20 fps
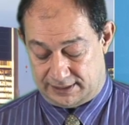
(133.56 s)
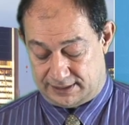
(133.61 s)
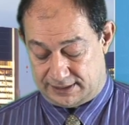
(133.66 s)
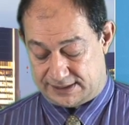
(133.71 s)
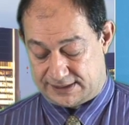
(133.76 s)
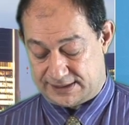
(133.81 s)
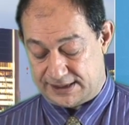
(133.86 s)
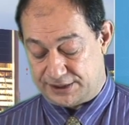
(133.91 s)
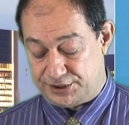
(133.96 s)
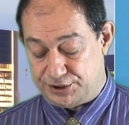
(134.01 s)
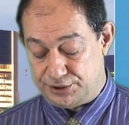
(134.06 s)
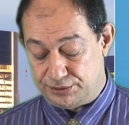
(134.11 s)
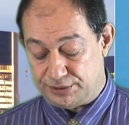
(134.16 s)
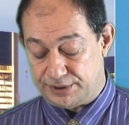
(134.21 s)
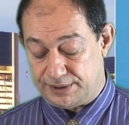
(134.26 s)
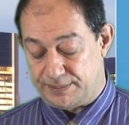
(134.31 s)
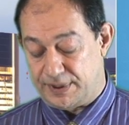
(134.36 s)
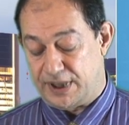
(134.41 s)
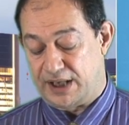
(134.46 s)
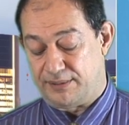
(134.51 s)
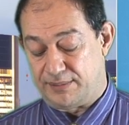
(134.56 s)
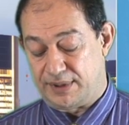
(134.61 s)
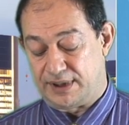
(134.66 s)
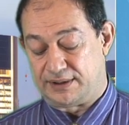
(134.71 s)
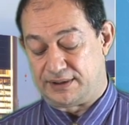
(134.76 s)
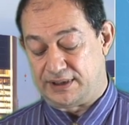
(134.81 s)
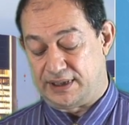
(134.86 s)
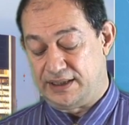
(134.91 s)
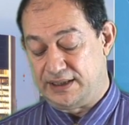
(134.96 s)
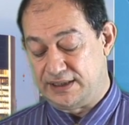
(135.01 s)
secure the
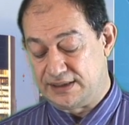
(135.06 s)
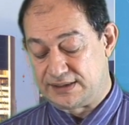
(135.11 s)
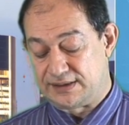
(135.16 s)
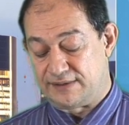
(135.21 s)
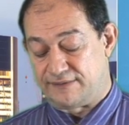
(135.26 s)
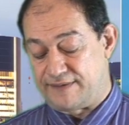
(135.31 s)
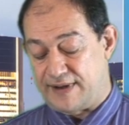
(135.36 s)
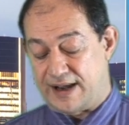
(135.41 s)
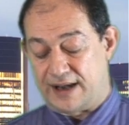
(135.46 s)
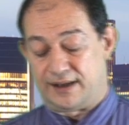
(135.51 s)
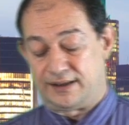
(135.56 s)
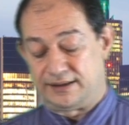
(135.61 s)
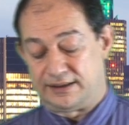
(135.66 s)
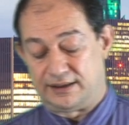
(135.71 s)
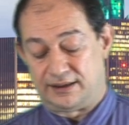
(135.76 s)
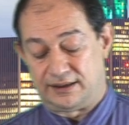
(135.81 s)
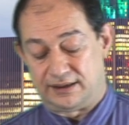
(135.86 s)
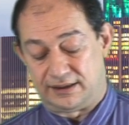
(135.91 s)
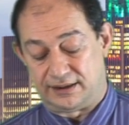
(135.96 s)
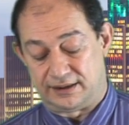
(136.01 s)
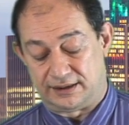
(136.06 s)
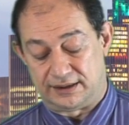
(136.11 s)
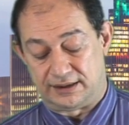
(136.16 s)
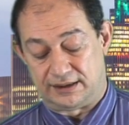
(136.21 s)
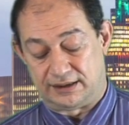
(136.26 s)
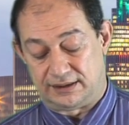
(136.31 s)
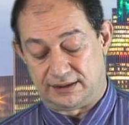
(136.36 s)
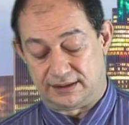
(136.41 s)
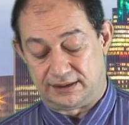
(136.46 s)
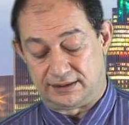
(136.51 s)
payment is,
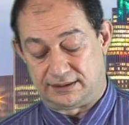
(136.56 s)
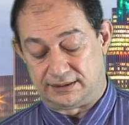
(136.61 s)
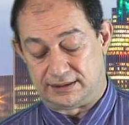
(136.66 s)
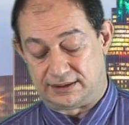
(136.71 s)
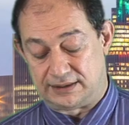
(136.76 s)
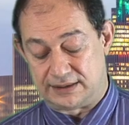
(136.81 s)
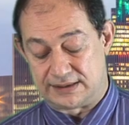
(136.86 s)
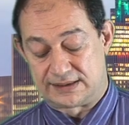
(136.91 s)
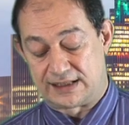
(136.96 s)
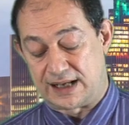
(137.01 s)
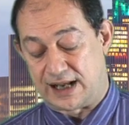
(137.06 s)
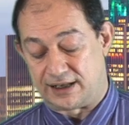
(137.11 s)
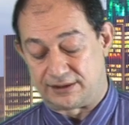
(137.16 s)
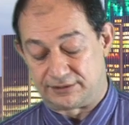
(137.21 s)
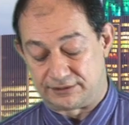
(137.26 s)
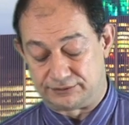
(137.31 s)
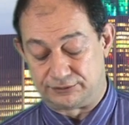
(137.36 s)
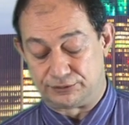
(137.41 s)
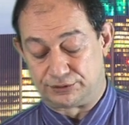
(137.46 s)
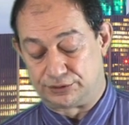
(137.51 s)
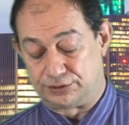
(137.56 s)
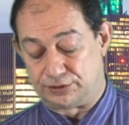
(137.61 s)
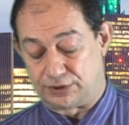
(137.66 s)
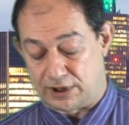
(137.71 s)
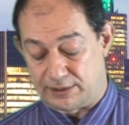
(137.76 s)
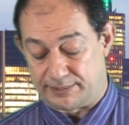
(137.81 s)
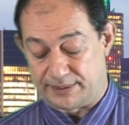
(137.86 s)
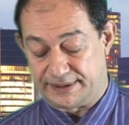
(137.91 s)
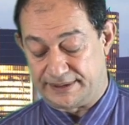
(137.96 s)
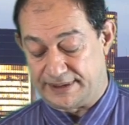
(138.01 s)
the discount would go
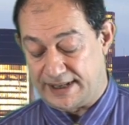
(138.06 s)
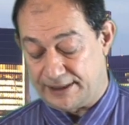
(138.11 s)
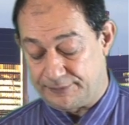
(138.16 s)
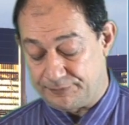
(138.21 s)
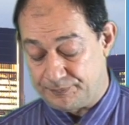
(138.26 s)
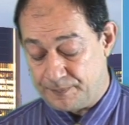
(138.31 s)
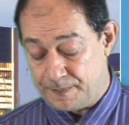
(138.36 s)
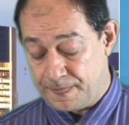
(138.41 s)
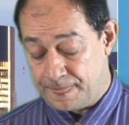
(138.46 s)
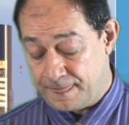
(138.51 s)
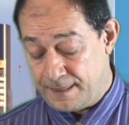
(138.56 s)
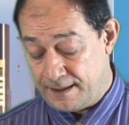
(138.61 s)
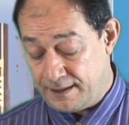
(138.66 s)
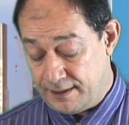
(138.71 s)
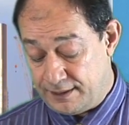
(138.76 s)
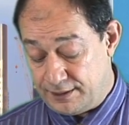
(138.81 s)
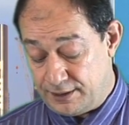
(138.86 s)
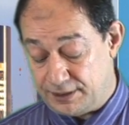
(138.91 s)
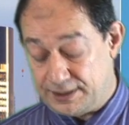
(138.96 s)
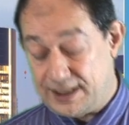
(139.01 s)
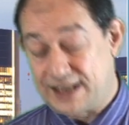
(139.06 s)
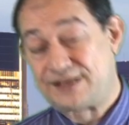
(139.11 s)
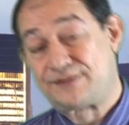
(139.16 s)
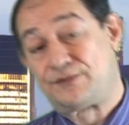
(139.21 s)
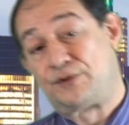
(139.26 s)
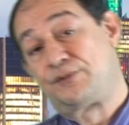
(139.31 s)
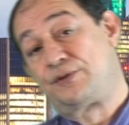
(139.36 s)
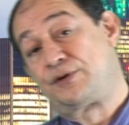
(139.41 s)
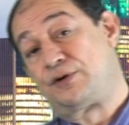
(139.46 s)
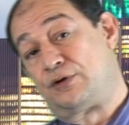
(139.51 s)
up and down. Now that's
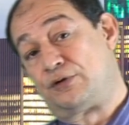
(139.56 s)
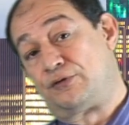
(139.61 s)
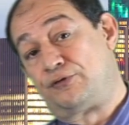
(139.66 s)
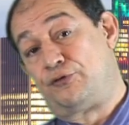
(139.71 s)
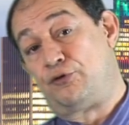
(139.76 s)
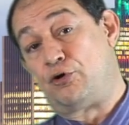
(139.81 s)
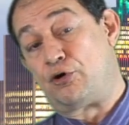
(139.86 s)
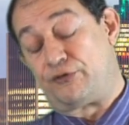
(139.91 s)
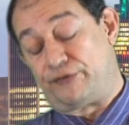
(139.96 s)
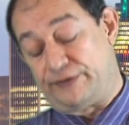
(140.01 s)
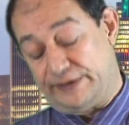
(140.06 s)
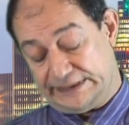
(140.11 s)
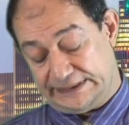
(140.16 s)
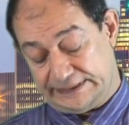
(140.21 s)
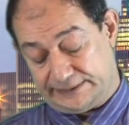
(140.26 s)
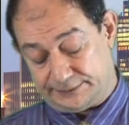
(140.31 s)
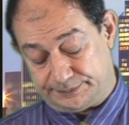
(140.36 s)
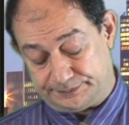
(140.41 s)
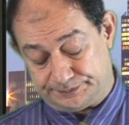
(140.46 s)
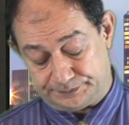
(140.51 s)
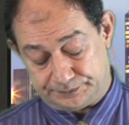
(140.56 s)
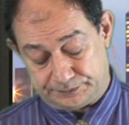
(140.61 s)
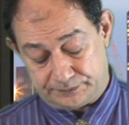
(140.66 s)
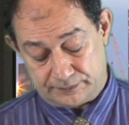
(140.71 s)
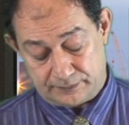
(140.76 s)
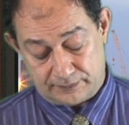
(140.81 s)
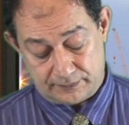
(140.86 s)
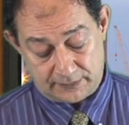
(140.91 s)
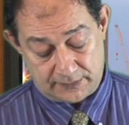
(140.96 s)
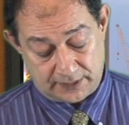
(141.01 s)
what we call forfeiting.
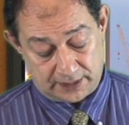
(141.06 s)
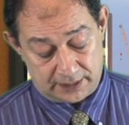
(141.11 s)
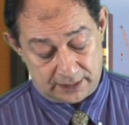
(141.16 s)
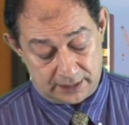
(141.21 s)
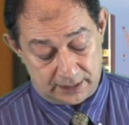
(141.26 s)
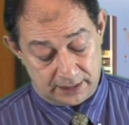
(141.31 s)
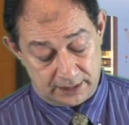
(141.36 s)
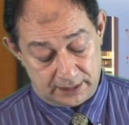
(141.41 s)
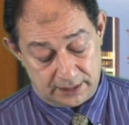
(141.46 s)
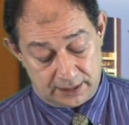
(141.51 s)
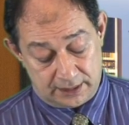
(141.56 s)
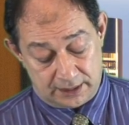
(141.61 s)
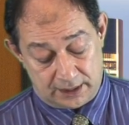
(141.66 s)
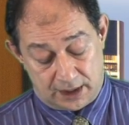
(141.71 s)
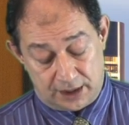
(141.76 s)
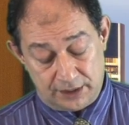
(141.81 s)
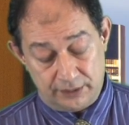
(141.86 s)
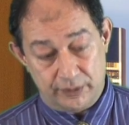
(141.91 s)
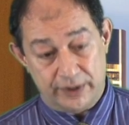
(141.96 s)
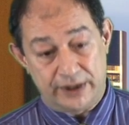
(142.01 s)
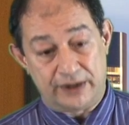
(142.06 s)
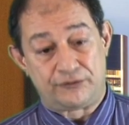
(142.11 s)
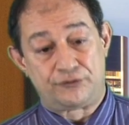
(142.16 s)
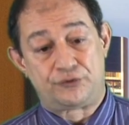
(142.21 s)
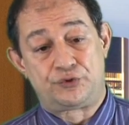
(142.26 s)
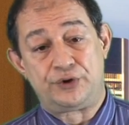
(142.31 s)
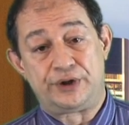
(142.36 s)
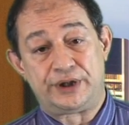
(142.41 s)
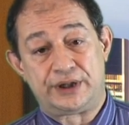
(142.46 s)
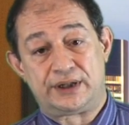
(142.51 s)
Other way of
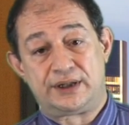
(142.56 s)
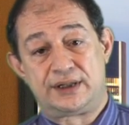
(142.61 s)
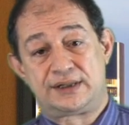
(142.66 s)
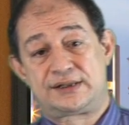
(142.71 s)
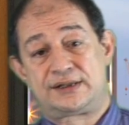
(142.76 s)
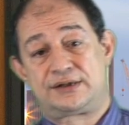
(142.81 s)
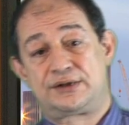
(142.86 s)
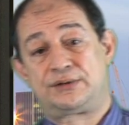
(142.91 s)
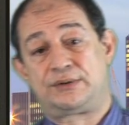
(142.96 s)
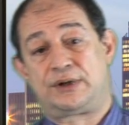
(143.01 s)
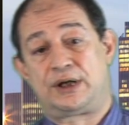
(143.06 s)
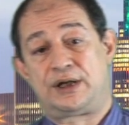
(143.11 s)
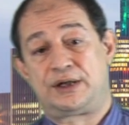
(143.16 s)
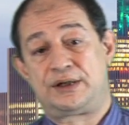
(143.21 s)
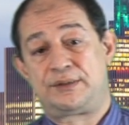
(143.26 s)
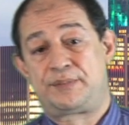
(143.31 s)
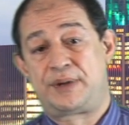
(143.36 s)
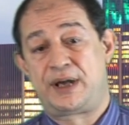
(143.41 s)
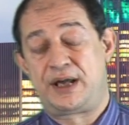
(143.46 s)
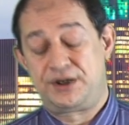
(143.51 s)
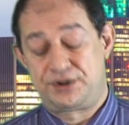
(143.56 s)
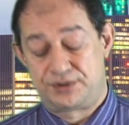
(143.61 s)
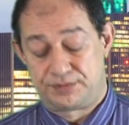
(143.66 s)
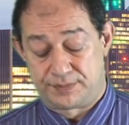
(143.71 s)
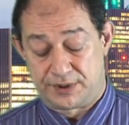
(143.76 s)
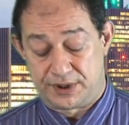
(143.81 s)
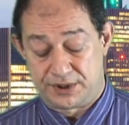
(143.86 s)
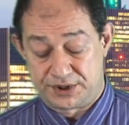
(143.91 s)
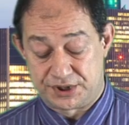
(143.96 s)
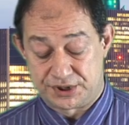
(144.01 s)
doing it, let's say on a
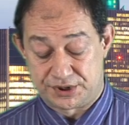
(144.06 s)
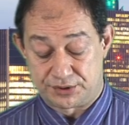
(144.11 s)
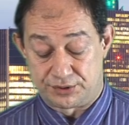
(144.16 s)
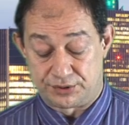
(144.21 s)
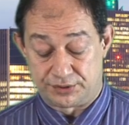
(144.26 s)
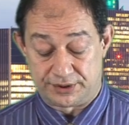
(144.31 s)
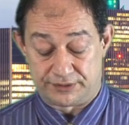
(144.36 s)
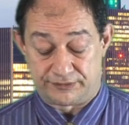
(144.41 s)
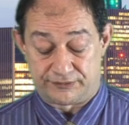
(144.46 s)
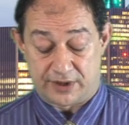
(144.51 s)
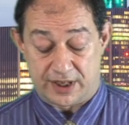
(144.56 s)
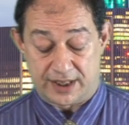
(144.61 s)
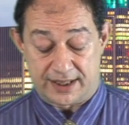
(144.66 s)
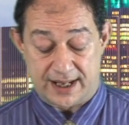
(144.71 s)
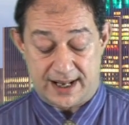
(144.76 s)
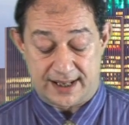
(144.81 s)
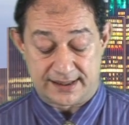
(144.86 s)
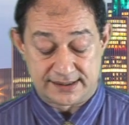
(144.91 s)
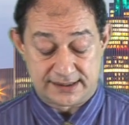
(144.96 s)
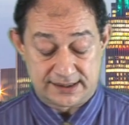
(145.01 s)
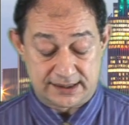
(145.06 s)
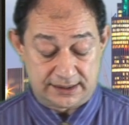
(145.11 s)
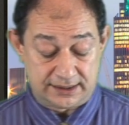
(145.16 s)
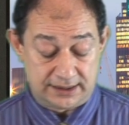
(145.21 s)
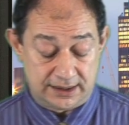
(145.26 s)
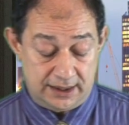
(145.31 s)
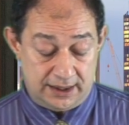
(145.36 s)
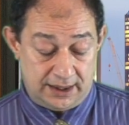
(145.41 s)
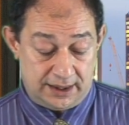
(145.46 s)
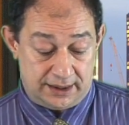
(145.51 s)
purchase order financing.
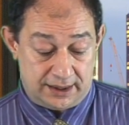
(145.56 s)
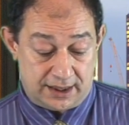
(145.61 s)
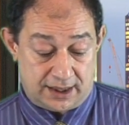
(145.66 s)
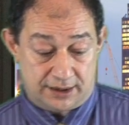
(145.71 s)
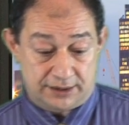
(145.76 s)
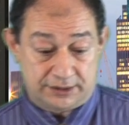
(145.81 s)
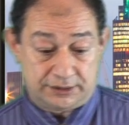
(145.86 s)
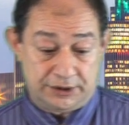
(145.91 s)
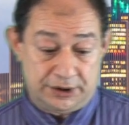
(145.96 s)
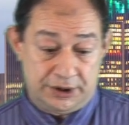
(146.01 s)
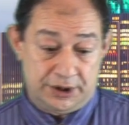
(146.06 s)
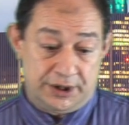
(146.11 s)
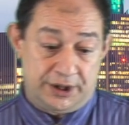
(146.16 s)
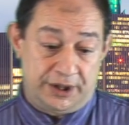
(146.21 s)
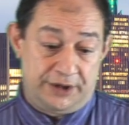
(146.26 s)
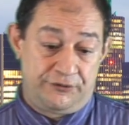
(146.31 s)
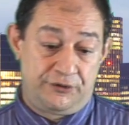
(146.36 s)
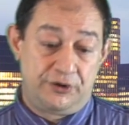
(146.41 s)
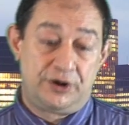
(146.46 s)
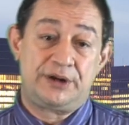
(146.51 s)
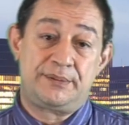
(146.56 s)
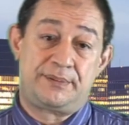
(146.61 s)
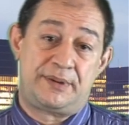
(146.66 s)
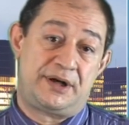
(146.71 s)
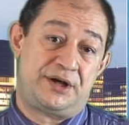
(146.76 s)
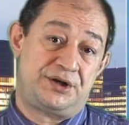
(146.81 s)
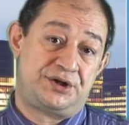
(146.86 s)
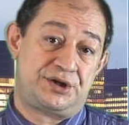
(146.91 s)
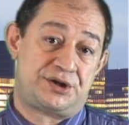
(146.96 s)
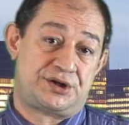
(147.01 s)
Now, if you got a
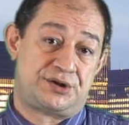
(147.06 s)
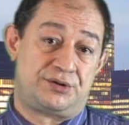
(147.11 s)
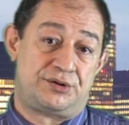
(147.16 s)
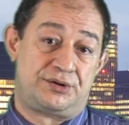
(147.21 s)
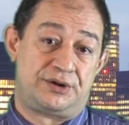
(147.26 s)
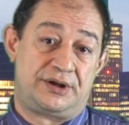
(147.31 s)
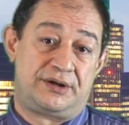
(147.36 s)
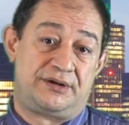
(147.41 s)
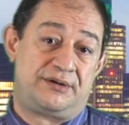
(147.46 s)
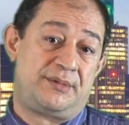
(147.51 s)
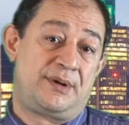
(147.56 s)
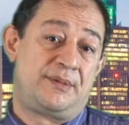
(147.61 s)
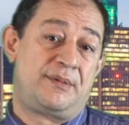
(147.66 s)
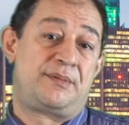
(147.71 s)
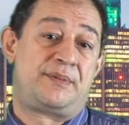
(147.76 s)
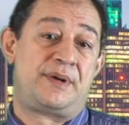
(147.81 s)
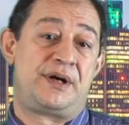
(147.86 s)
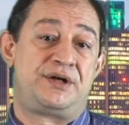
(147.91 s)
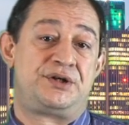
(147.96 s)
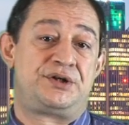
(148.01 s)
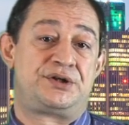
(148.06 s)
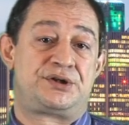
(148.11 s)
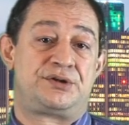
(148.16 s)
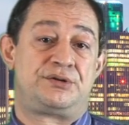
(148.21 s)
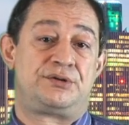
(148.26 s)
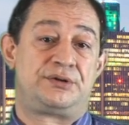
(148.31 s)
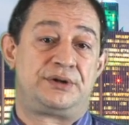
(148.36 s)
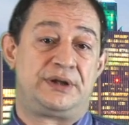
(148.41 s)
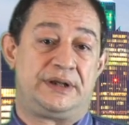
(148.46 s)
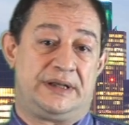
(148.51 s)
purchase order, remember purchase
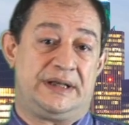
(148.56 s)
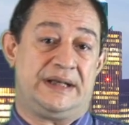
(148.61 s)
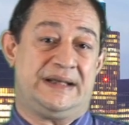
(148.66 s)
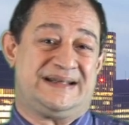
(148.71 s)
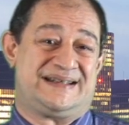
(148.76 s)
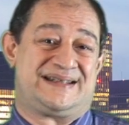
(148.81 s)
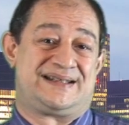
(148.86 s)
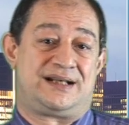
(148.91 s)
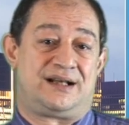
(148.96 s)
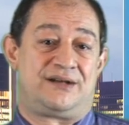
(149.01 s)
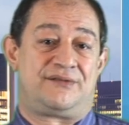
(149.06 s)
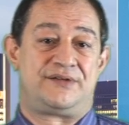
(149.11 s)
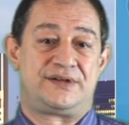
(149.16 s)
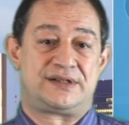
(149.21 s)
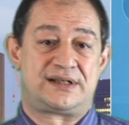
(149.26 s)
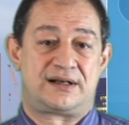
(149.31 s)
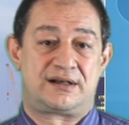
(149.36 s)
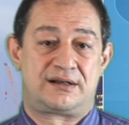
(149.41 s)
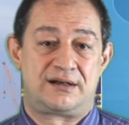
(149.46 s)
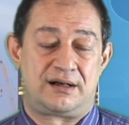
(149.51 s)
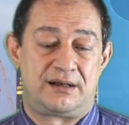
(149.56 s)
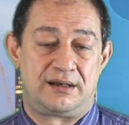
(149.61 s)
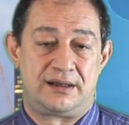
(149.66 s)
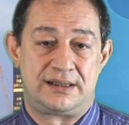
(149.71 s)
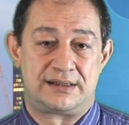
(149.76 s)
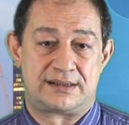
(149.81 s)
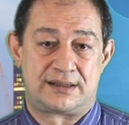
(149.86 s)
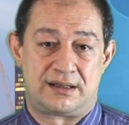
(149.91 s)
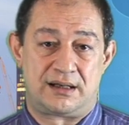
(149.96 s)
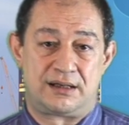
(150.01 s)
order itself is
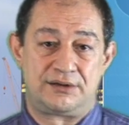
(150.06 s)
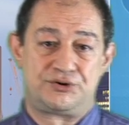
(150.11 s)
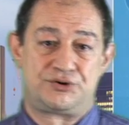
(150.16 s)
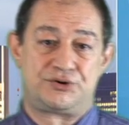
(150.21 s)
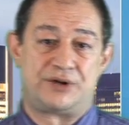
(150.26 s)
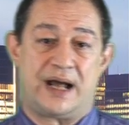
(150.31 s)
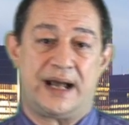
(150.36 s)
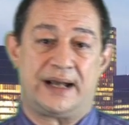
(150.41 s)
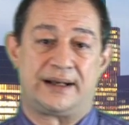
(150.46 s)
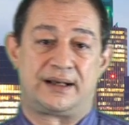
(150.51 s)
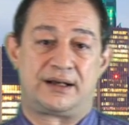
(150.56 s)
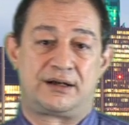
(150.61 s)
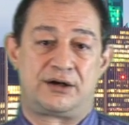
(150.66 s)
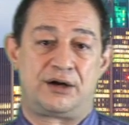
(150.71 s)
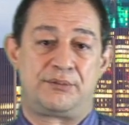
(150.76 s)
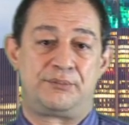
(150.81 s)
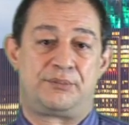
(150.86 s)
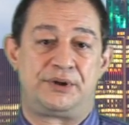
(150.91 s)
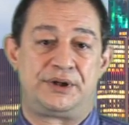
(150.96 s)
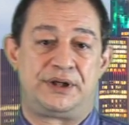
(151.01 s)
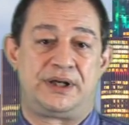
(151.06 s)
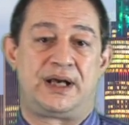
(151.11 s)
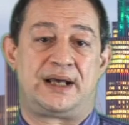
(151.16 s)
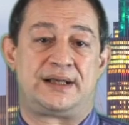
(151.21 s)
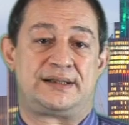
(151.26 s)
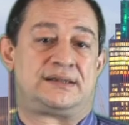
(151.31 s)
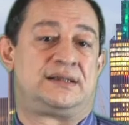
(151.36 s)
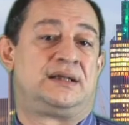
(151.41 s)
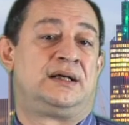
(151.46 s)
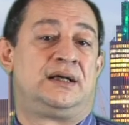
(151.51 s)
a contract. A company
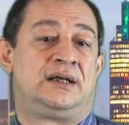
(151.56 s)
has